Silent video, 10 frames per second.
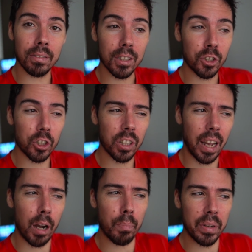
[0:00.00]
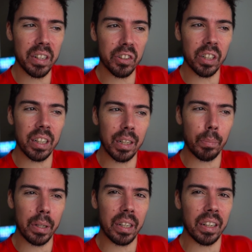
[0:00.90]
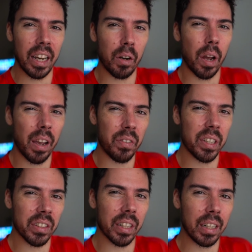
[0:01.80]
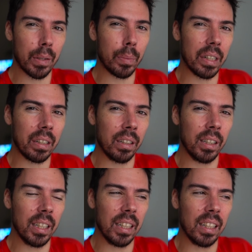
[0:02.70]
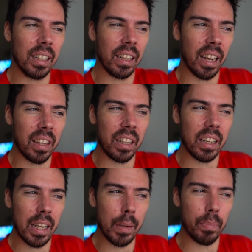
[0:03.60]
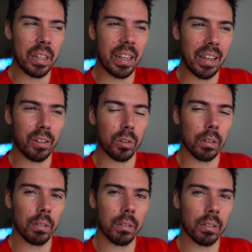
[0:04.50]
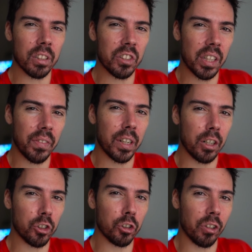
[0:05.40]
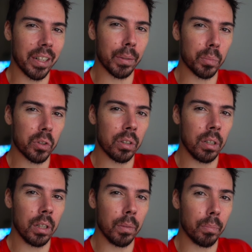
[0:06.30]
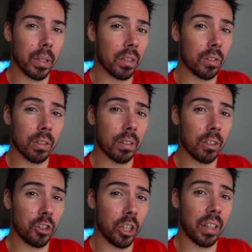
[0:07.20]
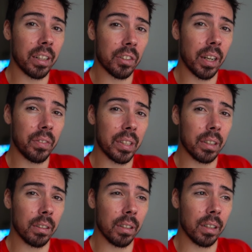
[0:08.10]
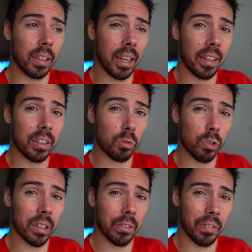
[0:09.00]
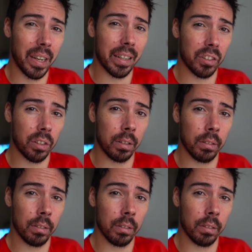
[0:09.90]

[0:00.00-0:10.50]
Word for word: It's just how big is it going to be and how heavy is it going to be? Can they keep it down to 700 grams? Because shit gets heavy and that gets real fast.